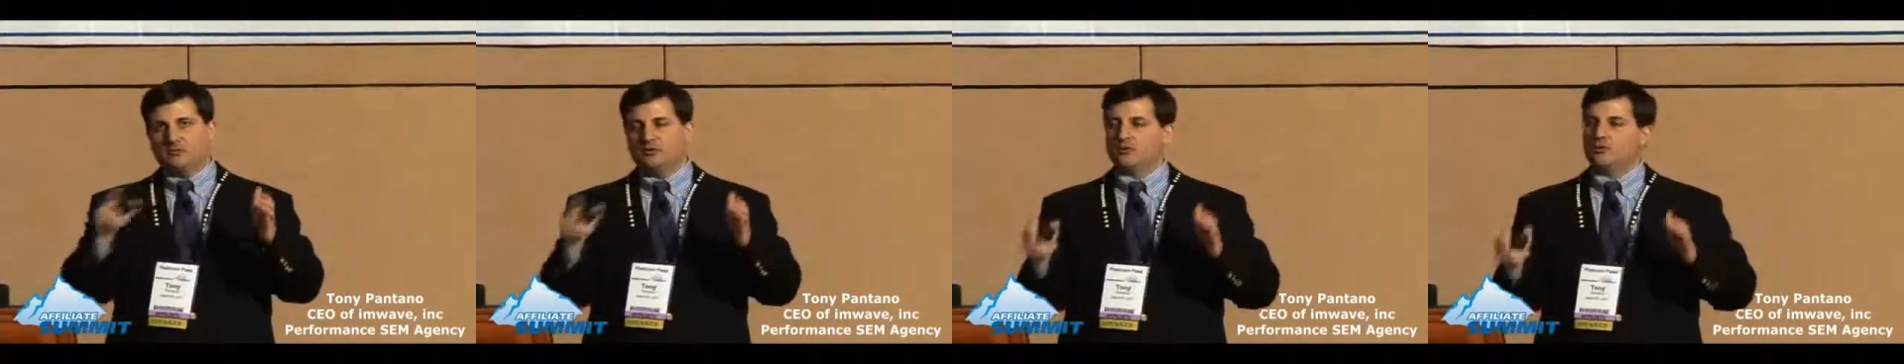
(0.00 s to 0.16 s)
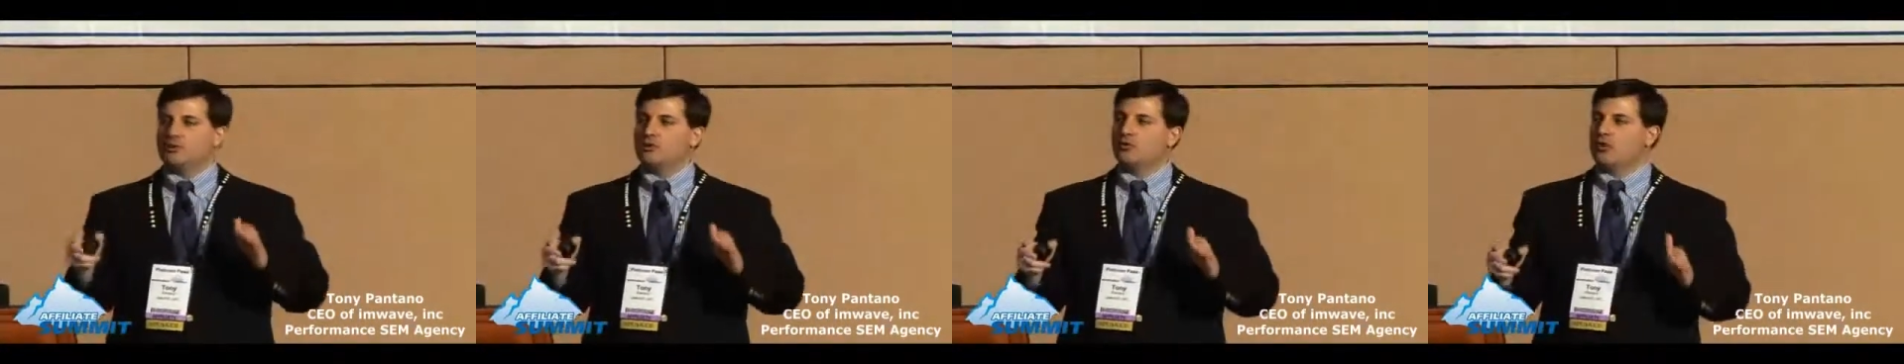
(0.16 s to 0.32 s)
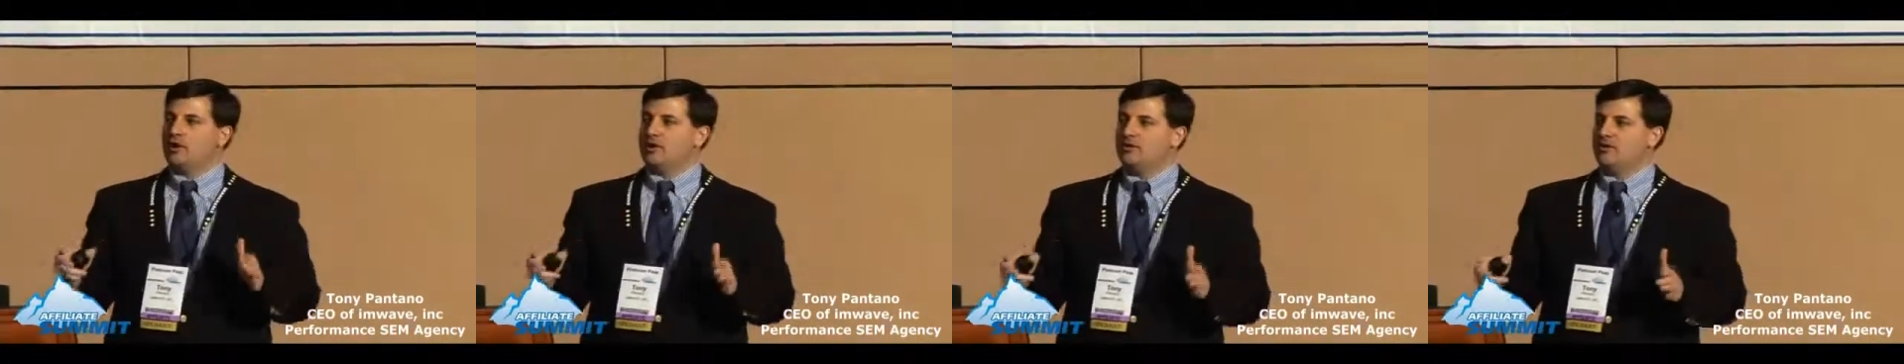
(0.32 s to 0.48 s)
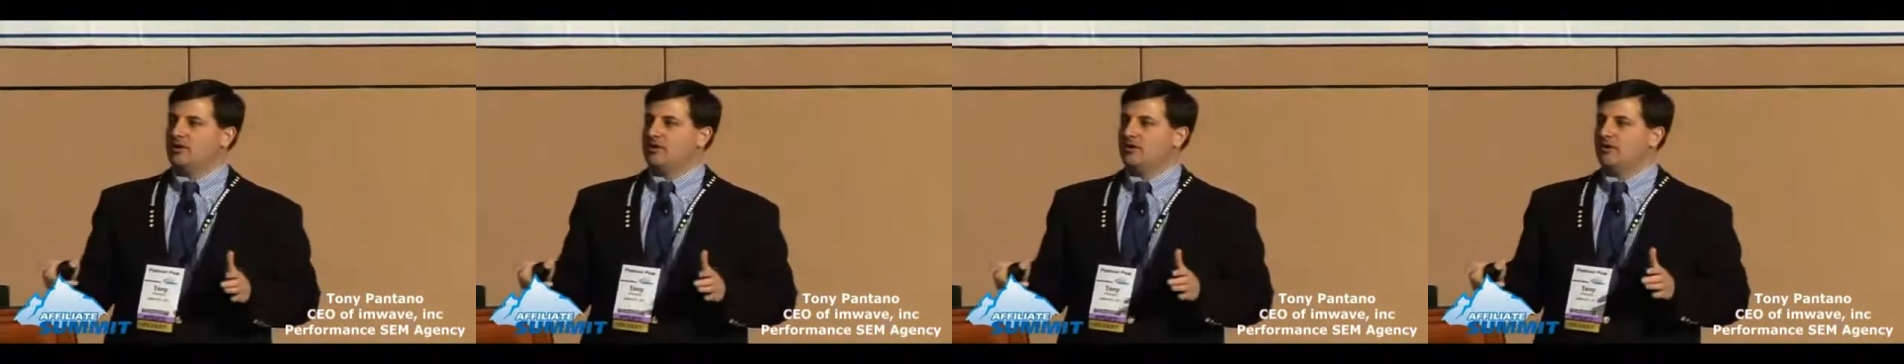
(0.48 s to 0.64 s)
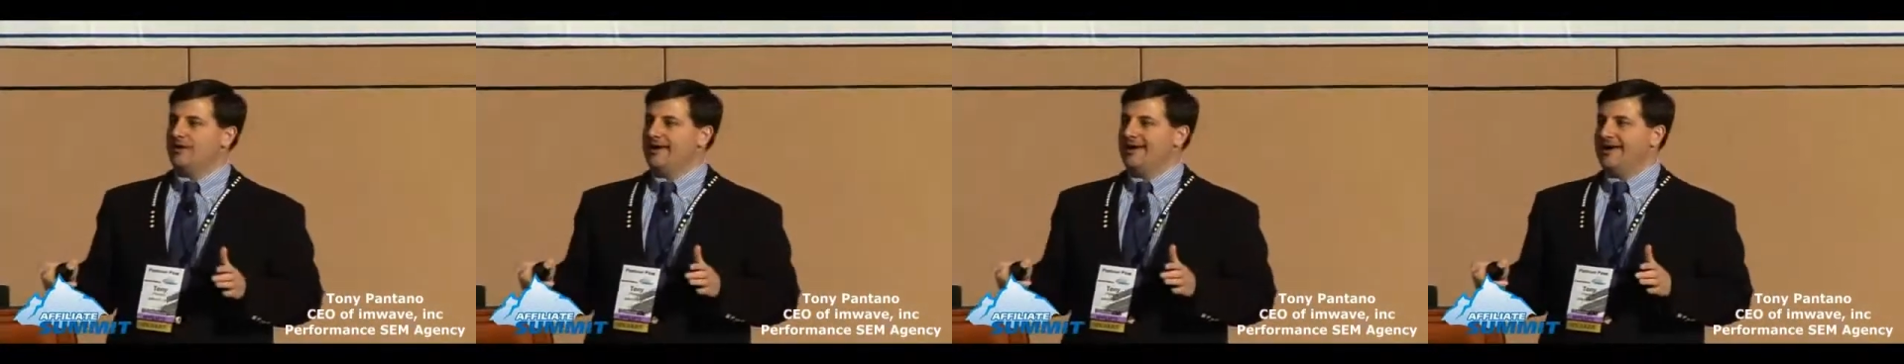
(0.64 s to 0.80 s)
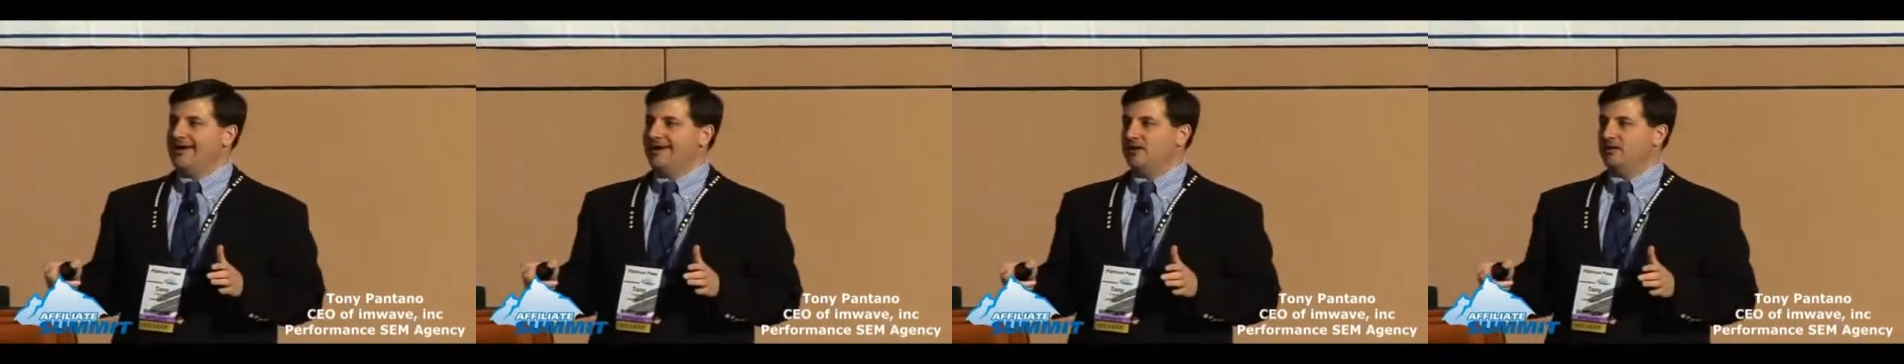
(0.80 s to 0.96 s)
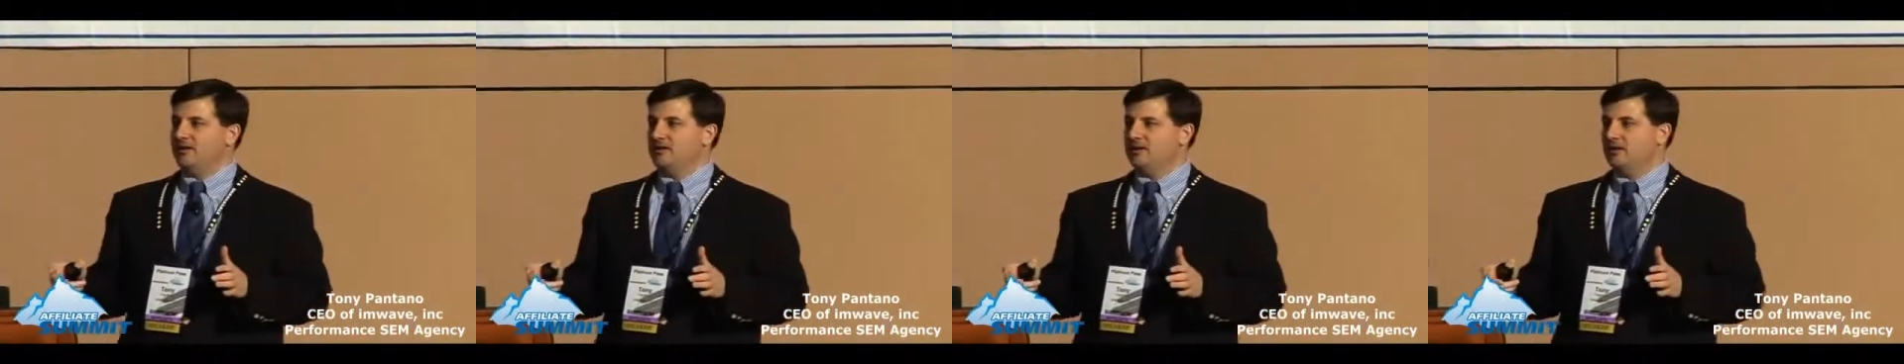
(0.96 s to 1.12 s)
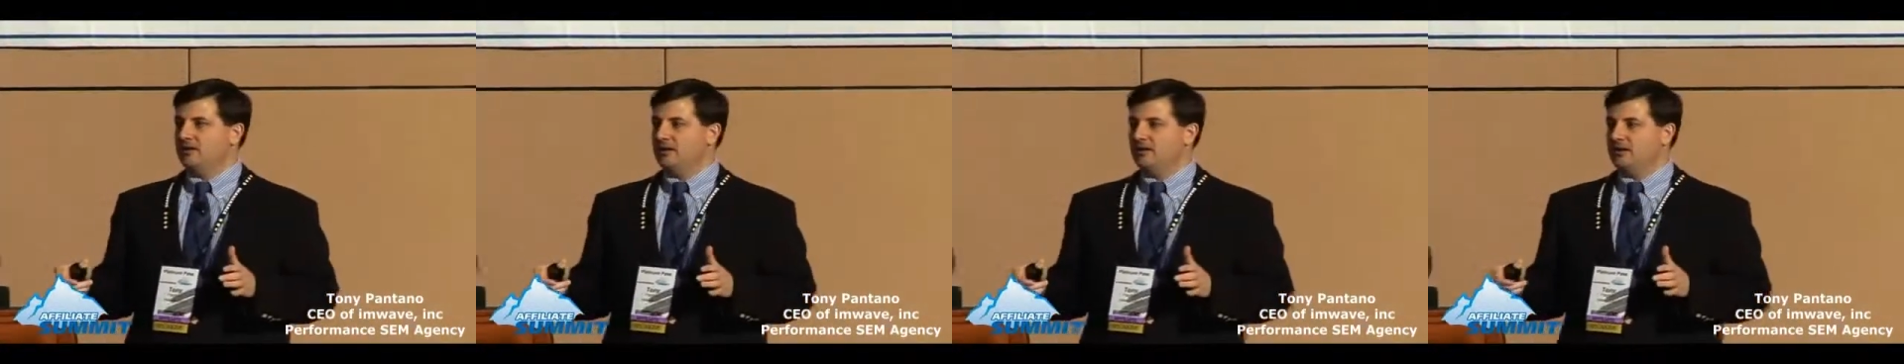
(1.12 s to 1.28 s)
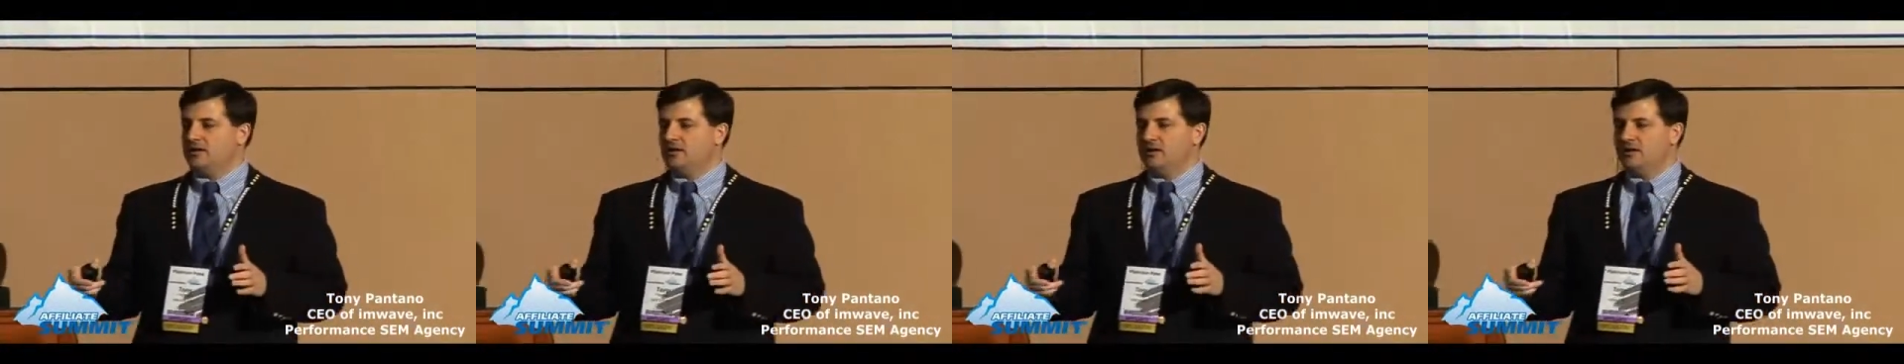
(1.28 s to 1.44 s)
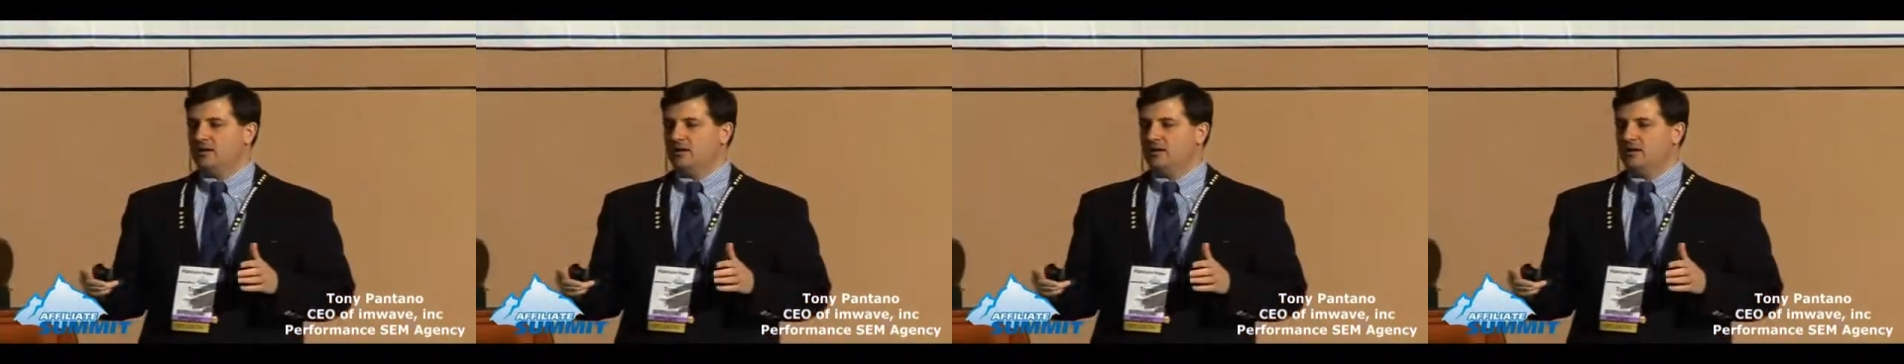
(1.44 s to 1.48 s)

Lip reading: to an agreement on that,